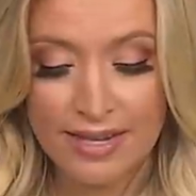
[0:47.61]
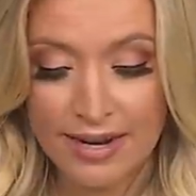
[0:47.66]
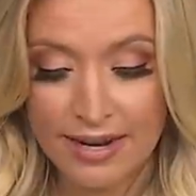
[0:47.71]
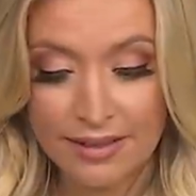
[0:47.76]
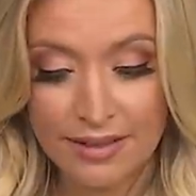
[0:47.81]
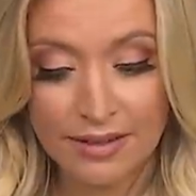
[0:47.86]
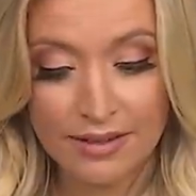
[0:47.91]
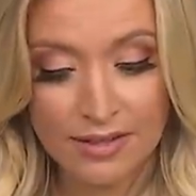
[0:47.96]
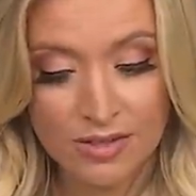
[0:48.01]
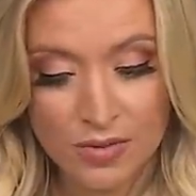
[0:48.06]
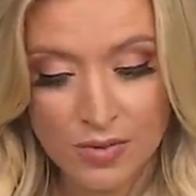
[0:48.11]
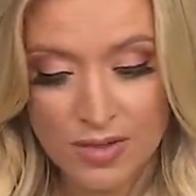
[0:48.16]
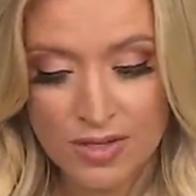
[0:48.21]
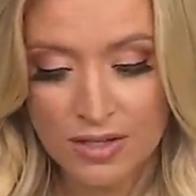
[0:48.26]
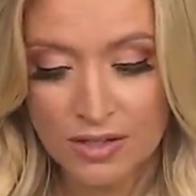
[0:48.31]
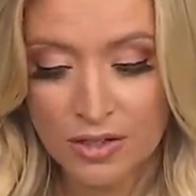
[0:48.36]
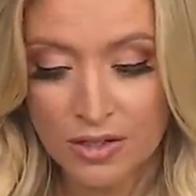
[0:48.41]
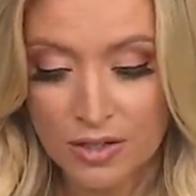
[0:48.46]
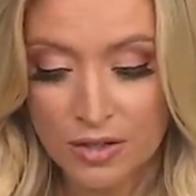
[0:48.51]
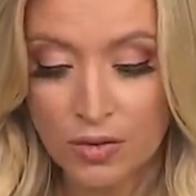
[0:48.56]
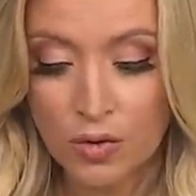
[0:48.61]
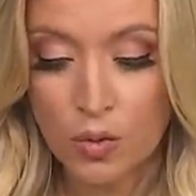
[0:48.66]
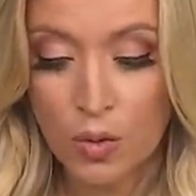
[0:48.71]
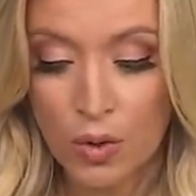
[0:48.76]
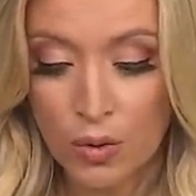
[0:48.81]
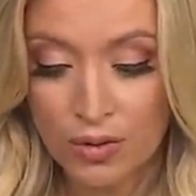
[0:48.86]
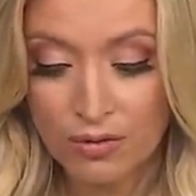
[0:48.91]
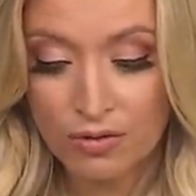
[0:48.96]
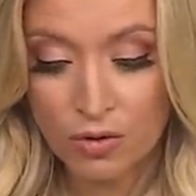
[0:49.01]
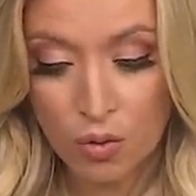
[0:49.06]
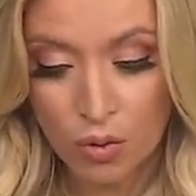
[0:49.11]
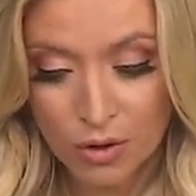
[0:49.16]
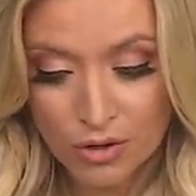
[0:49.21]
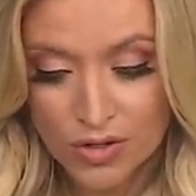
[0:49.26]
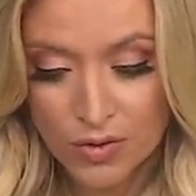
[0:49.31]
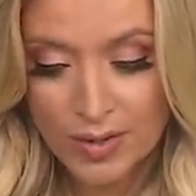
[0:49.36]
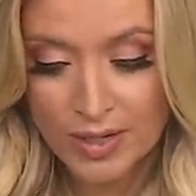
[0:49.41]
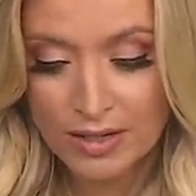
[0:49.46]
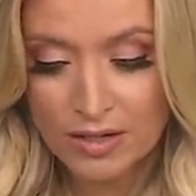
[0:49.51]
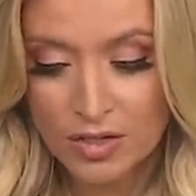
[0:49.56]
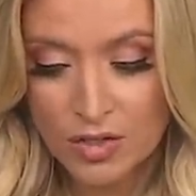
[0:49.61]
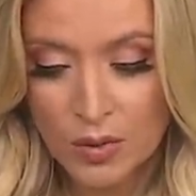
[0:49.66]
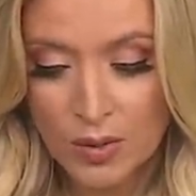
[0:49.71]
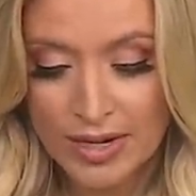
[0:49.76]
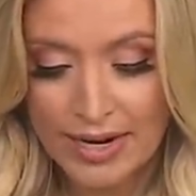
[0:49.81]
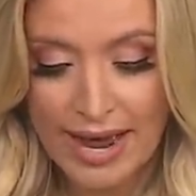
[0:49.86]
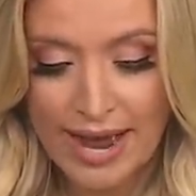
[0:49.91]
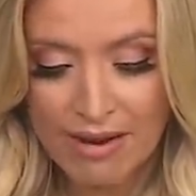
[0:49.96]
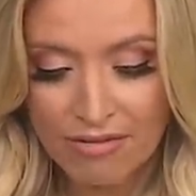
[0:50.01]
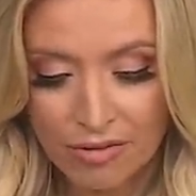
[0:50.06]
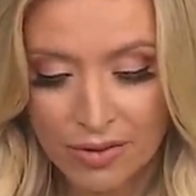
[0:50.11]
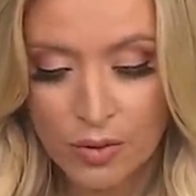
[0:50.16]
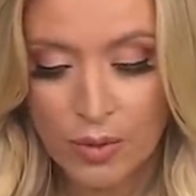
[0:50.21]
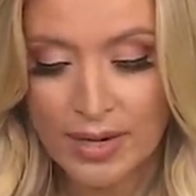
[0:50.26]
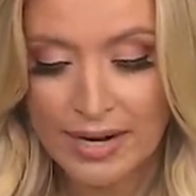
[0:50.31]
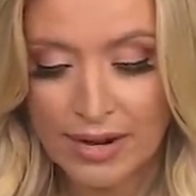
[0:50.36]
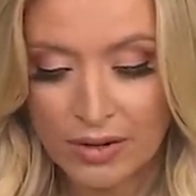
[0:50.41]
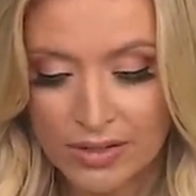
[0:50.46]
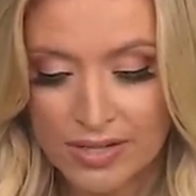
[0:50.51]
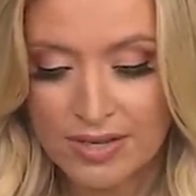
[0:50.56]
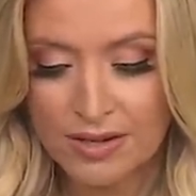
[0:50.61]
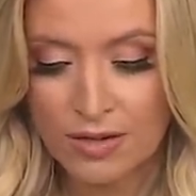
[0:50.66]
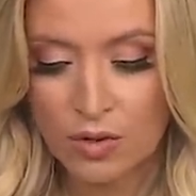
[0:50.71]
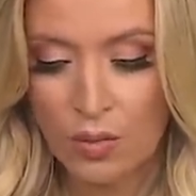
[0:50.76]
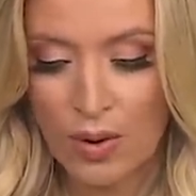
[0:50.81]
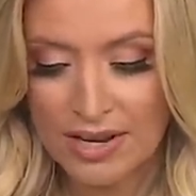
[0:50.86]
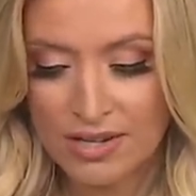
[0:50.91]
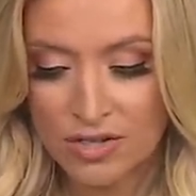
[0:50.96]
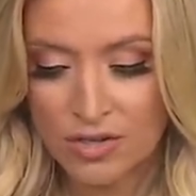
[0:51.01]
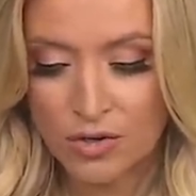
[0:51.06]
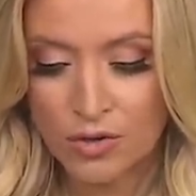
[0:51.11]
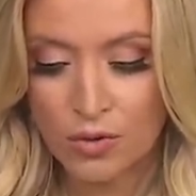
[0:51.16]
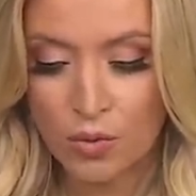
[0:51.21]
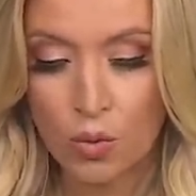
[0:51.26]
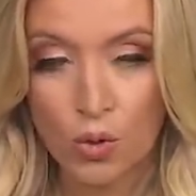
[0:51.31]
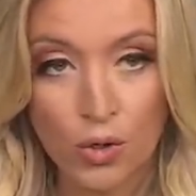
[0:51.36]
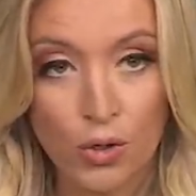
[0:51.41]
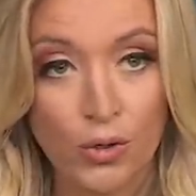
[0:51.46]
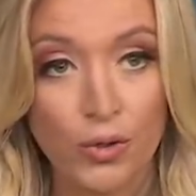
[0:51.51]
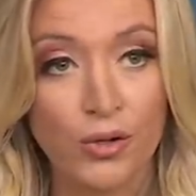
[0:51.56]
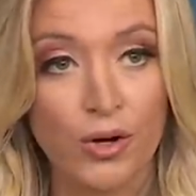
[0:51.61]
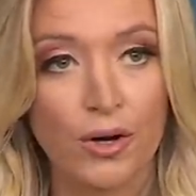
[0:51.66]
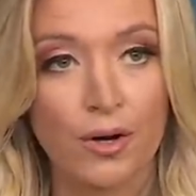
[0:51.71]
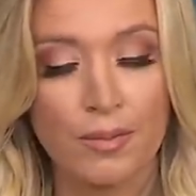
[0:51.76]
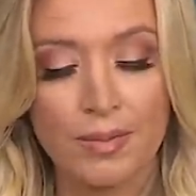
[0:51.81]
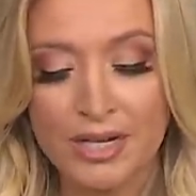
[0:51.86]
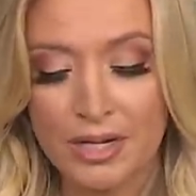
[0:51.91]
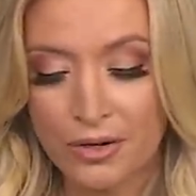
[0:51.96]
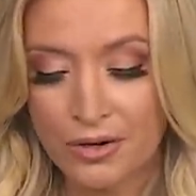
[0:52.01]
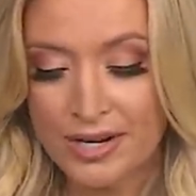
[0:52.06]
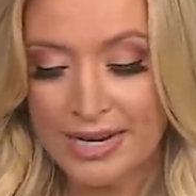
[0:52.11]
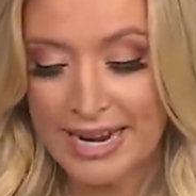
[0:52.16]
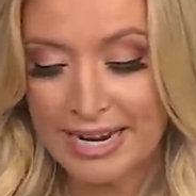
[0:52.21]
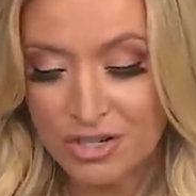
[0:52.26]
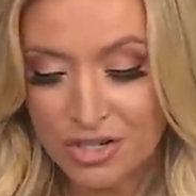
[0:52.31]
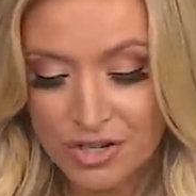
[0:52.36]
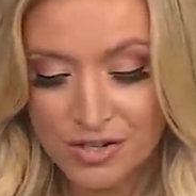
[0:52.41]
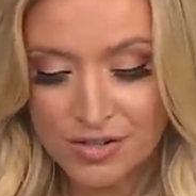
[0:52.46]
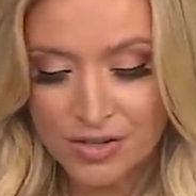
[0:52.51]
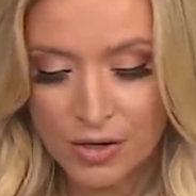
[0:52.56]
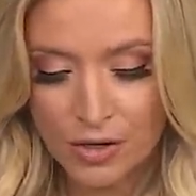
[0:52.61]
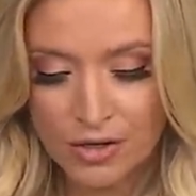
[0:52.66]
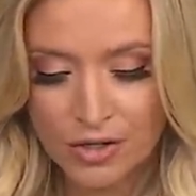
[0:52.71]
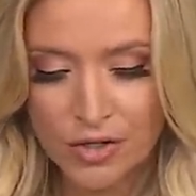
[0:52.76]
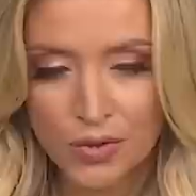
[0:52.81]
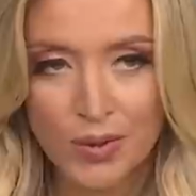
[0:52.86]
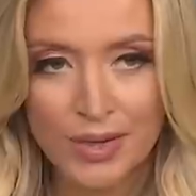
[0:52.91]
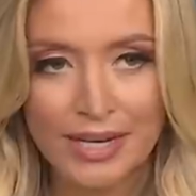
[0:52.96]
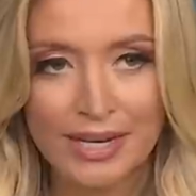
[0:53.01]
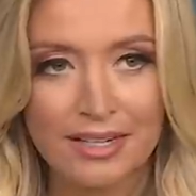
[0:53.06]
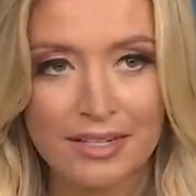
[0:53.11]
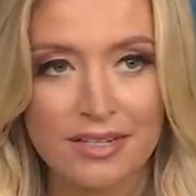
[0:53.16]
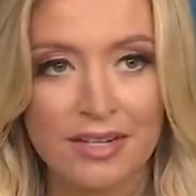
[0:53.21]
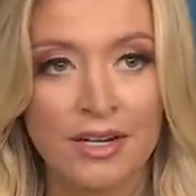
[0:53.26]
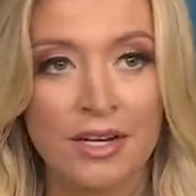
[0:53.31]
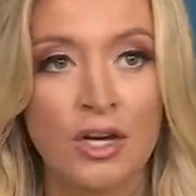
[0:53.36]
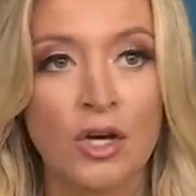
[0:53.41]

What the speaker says: said, I thought this was a good quote. Of course we can do it. Everyone else in the Western world, our peer nations, are doing it.